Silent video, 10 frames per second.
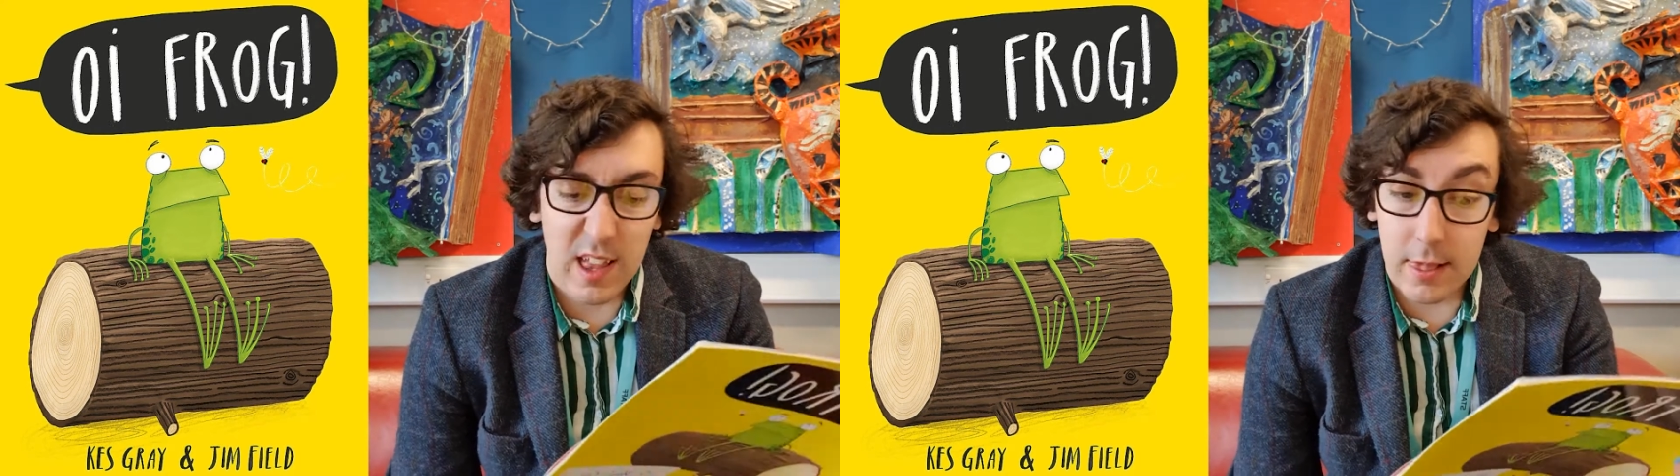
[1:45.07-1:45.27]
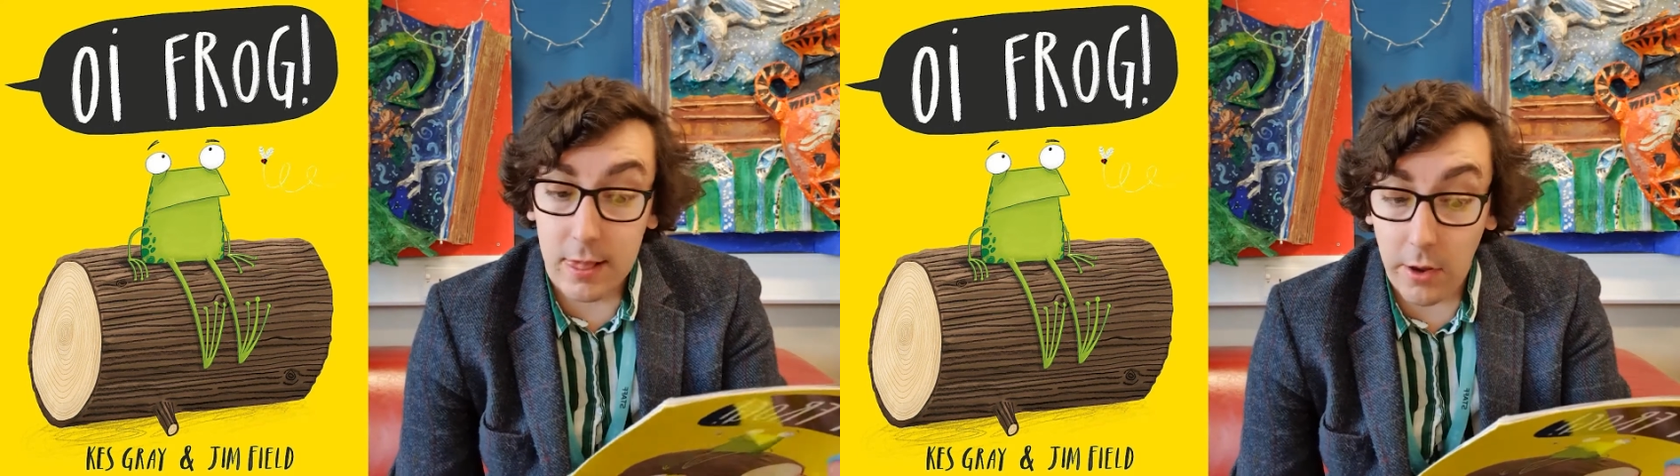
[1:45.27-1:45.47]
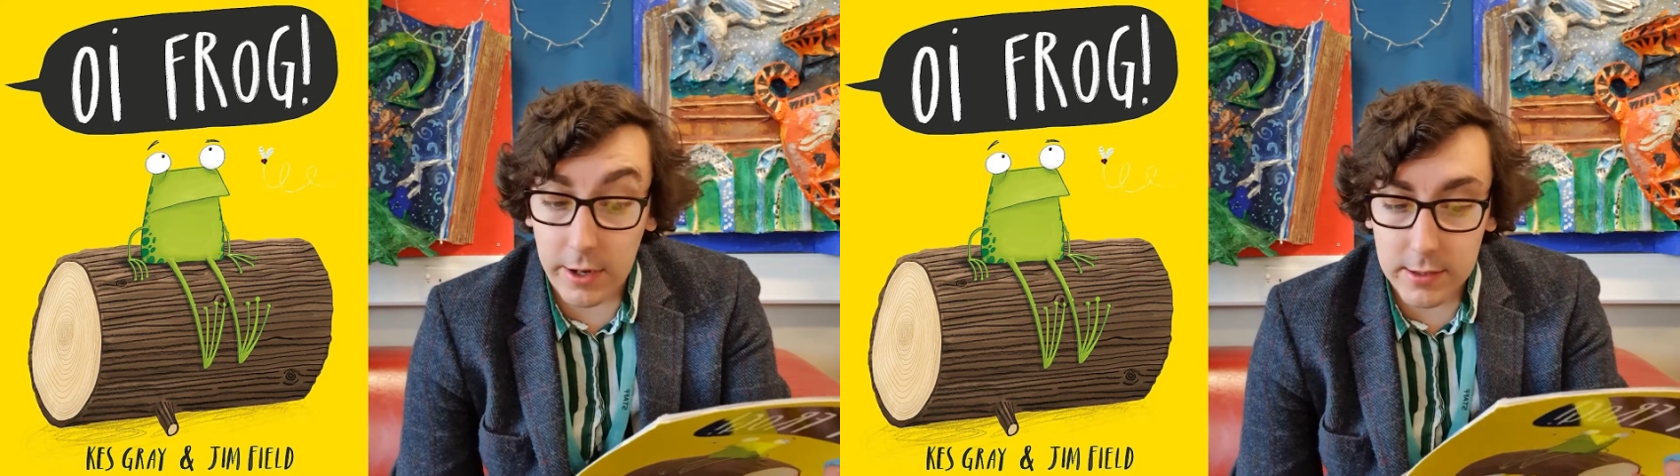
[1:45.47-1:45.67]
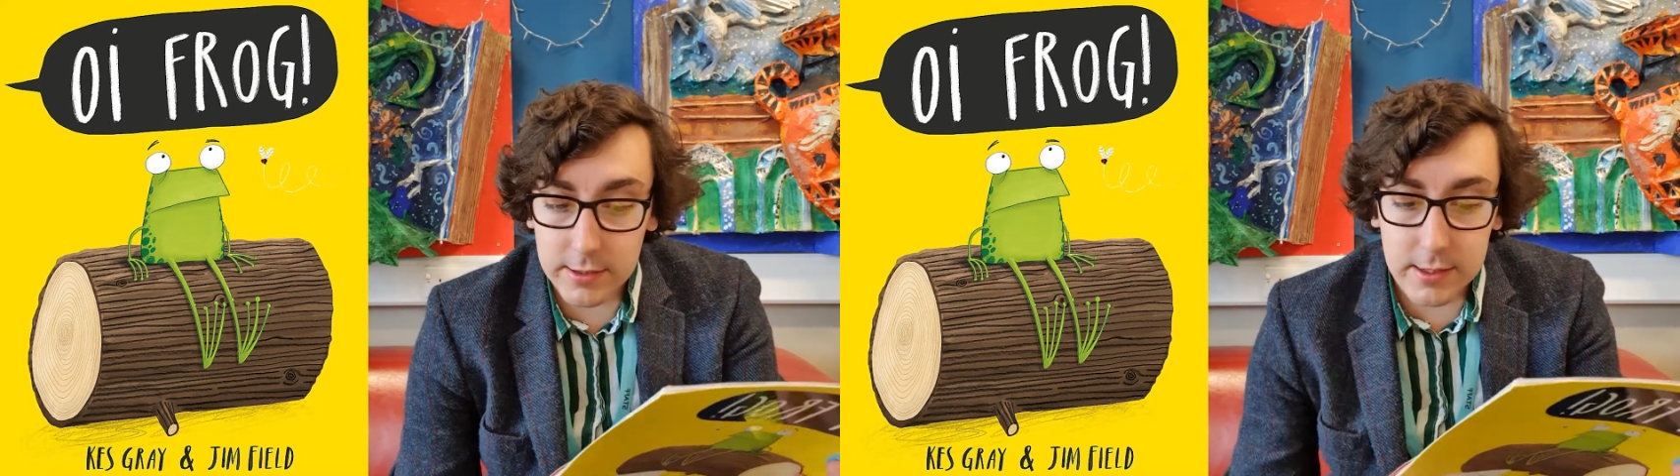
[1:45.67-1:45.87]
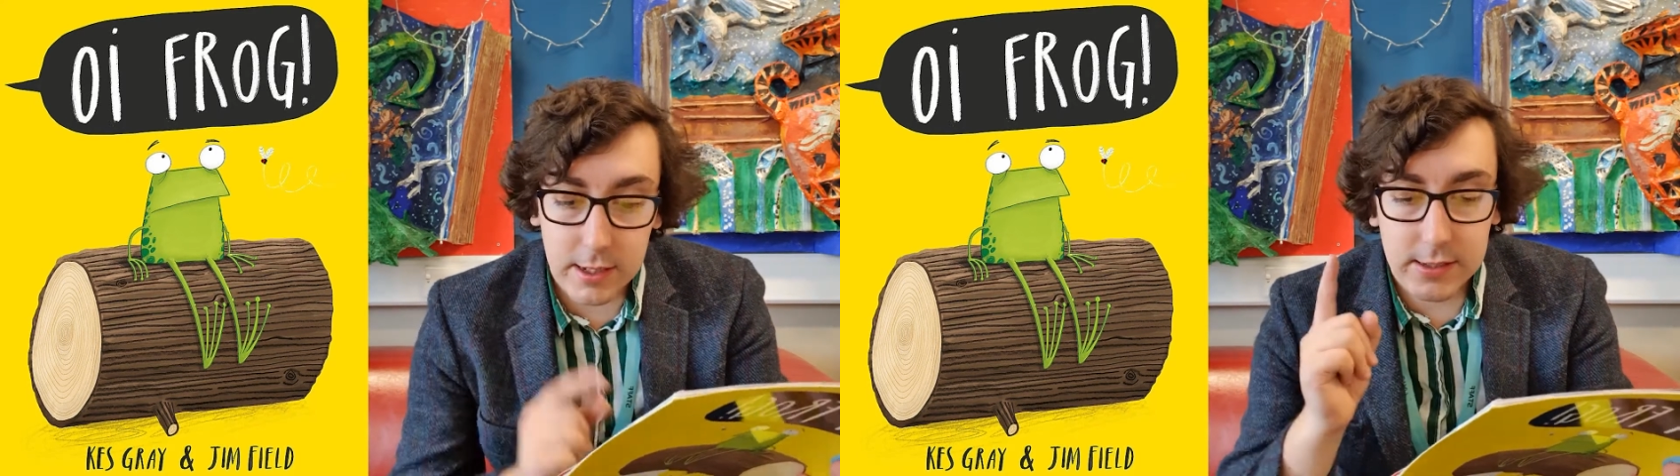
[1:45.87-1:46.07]

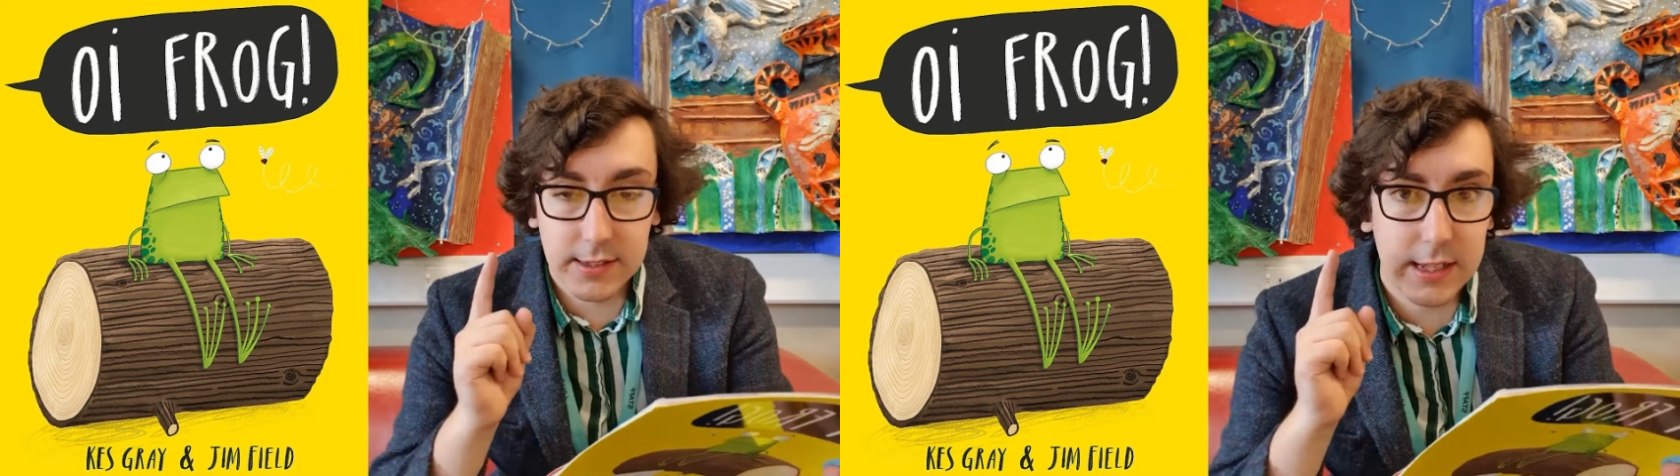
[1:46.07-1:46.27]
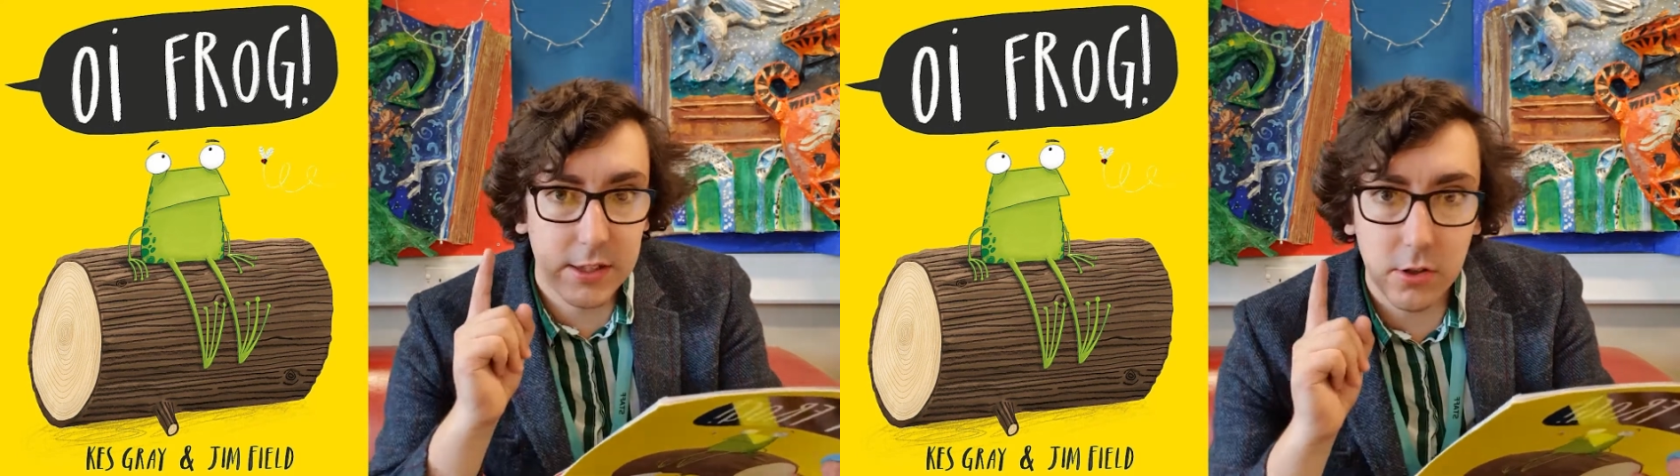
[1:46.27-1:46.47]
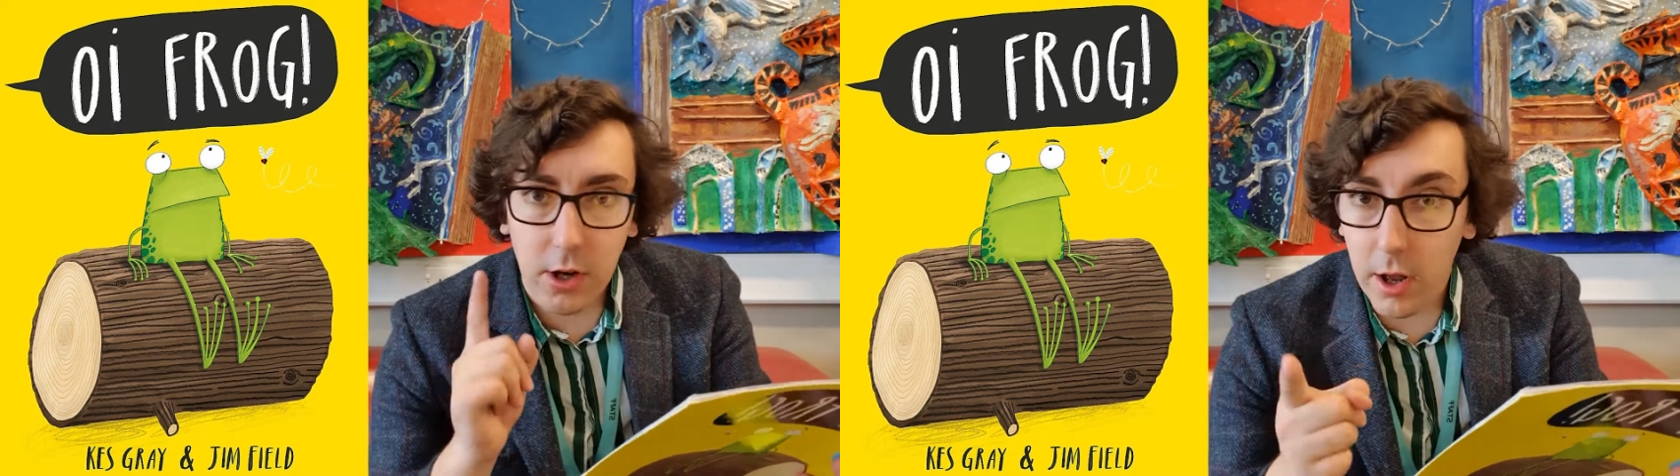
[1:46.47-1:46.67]
Lions sit on